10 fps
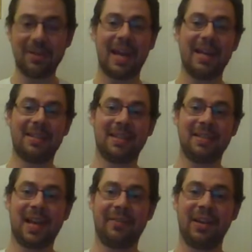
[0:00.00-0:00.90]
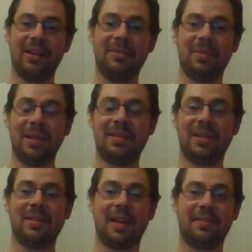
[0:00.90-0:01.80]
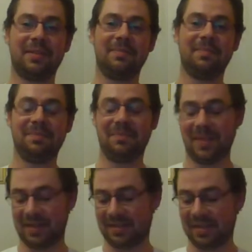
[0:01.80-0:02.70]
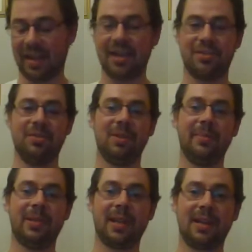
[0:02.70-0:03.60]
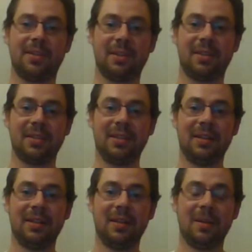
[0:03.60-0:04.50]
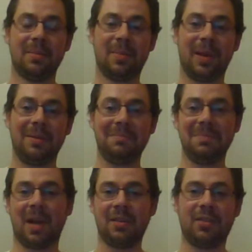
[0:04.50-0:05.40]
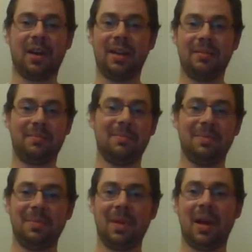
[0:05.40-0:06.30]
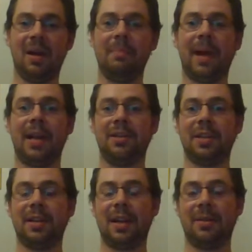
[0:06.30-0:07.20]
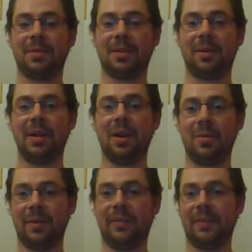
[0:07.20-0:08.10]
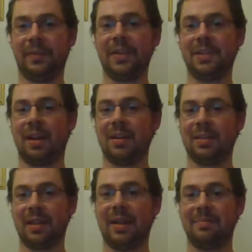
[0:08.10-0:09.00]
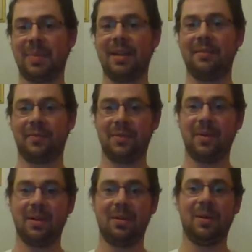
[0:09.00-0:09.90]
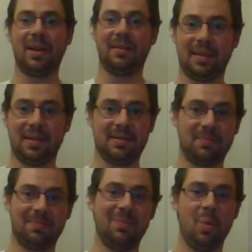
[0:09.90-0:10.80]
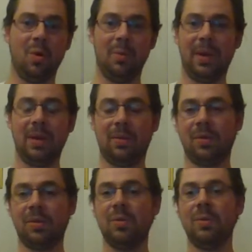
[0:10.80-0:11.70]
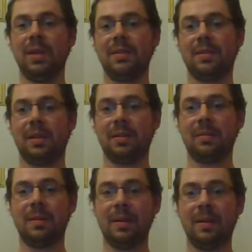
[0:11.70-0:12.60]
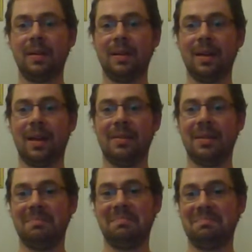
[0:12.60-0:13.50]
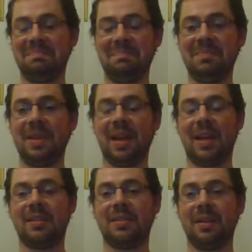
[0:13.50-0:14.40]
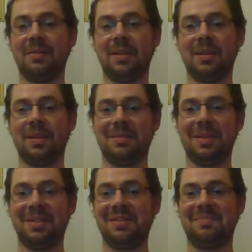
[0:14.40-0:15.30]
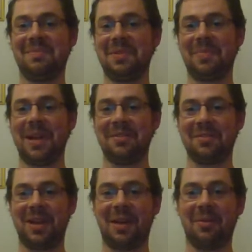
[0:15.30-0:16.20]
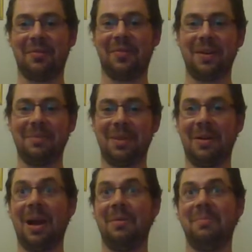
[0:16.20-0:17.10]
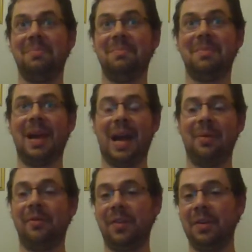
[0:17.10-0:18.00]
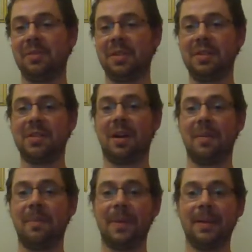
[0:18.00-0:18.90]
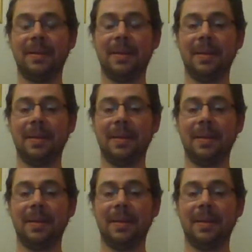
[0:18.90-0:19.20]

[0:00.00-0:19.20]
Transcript: it does have its occasional limitations, but I try and manage it now. So I know if it starts getting painful, I know either need to warm it or cool it. So, and then so it just depends on how I feel. Well, how it feels at the time.